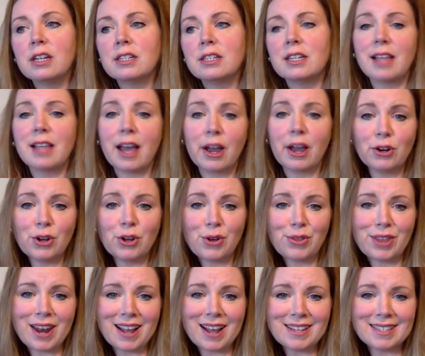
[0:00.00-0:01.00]
to let her know
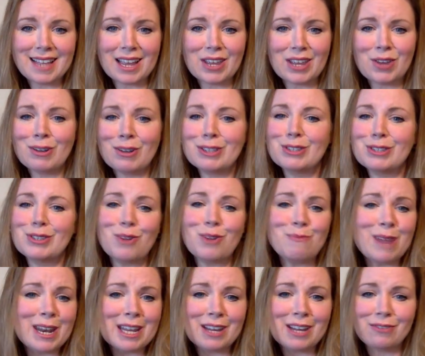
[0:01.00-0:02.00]
that I sent you. And so
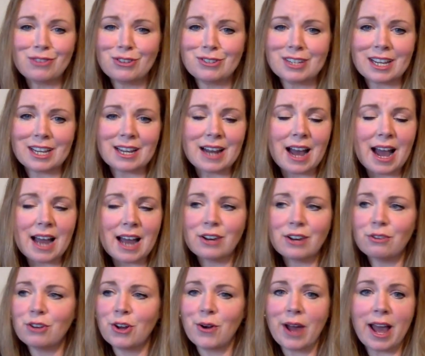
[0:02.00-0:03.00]
many of you did. I
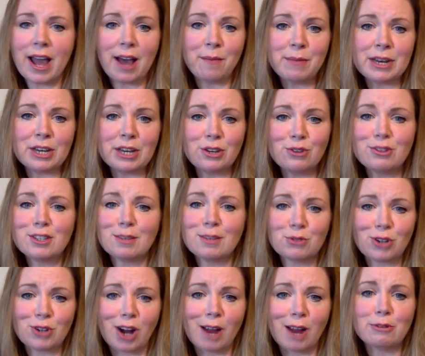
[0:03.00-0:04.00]
don't know how many new
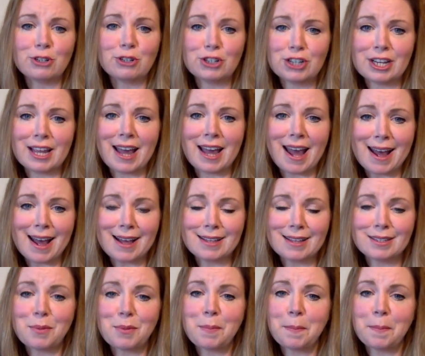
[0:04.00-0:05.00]
subscribers she
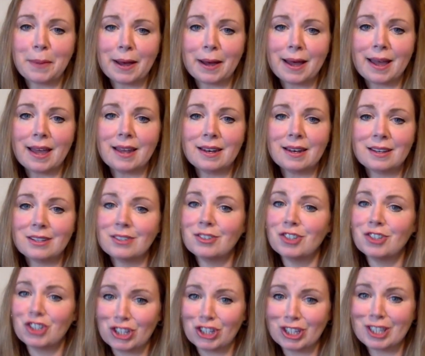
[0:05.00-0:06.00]
has, but
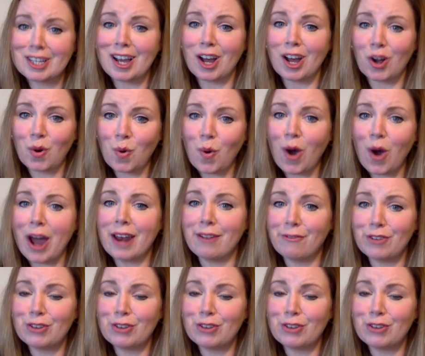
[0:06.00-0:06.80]
she's got quite a